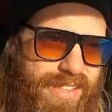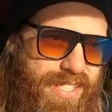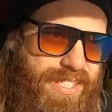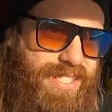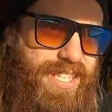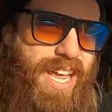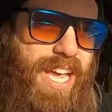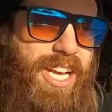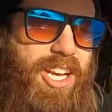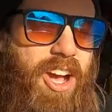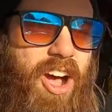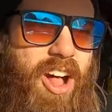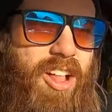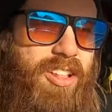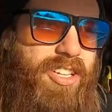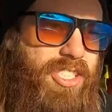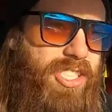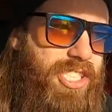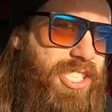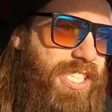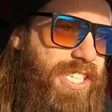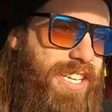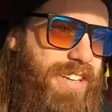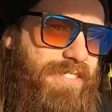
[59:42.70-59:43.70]
the
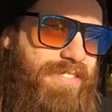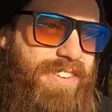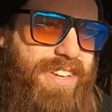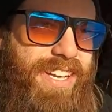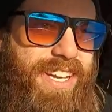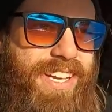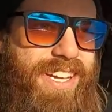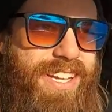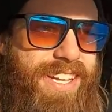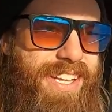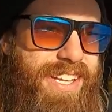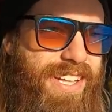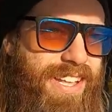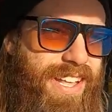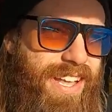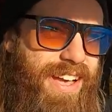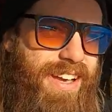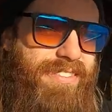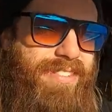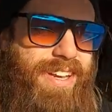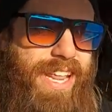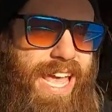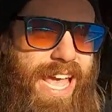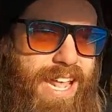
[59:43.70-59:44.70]
psychology of, a,
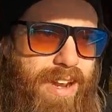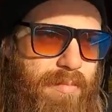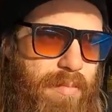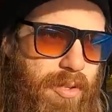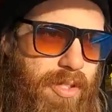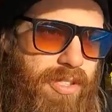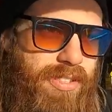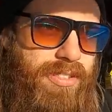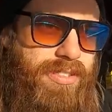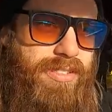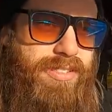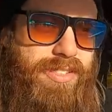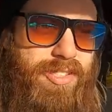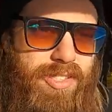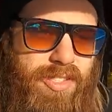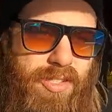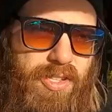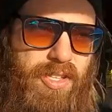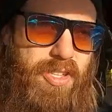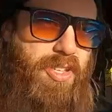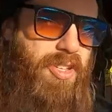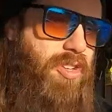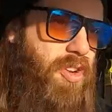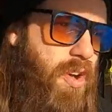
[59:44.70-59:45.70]
of an animal
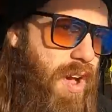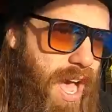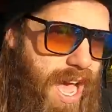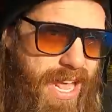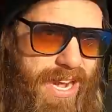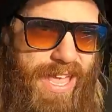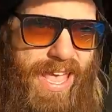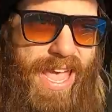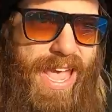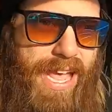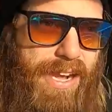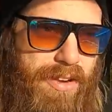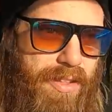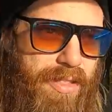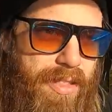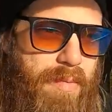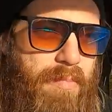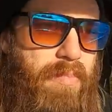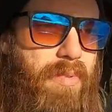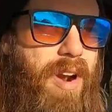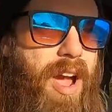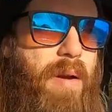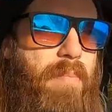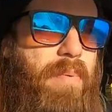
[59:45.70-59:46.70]
so that you know how to handle
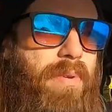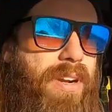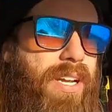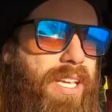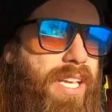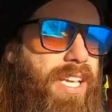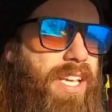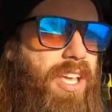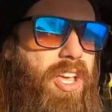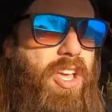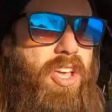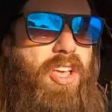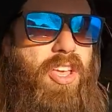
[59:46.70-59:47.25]
them properly.